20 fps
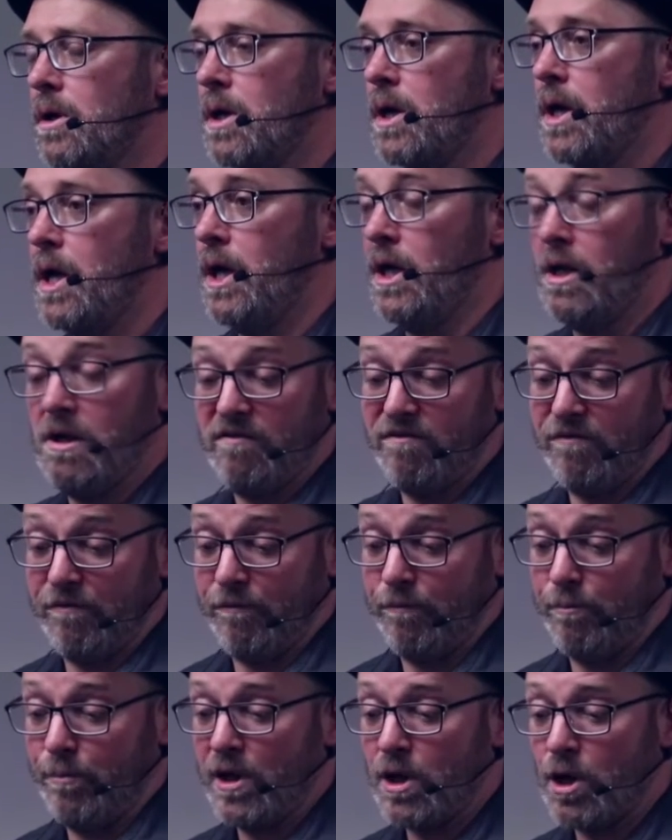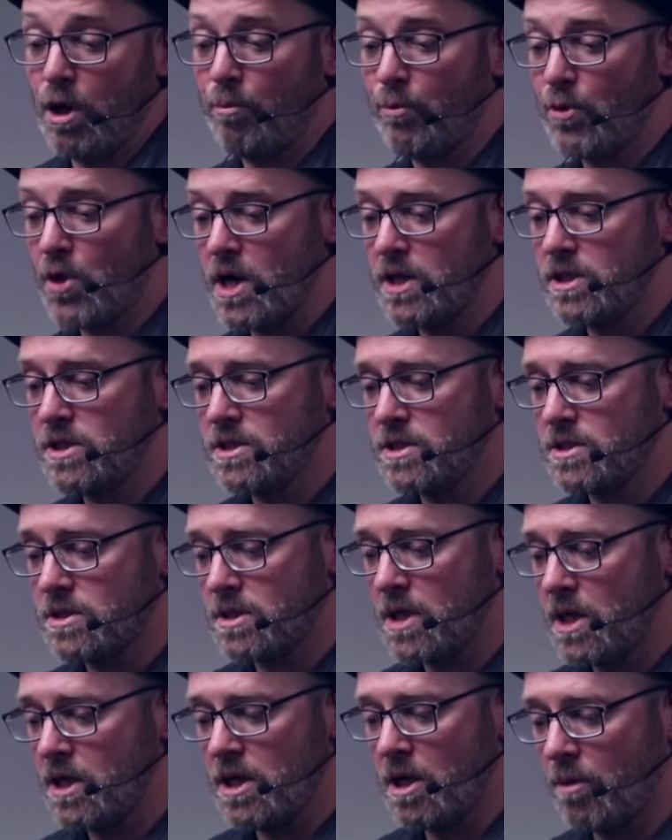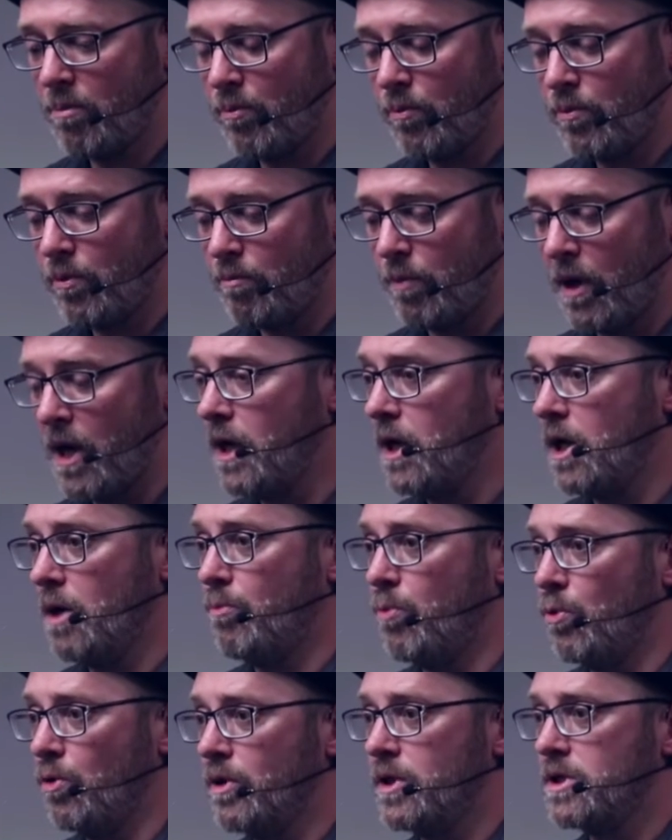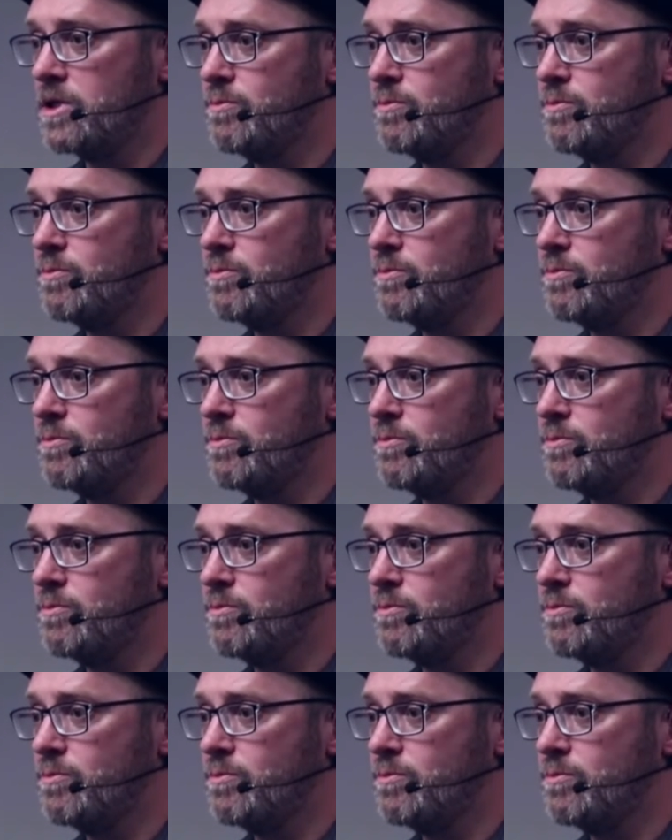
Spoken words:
And if big operators end up buying up all that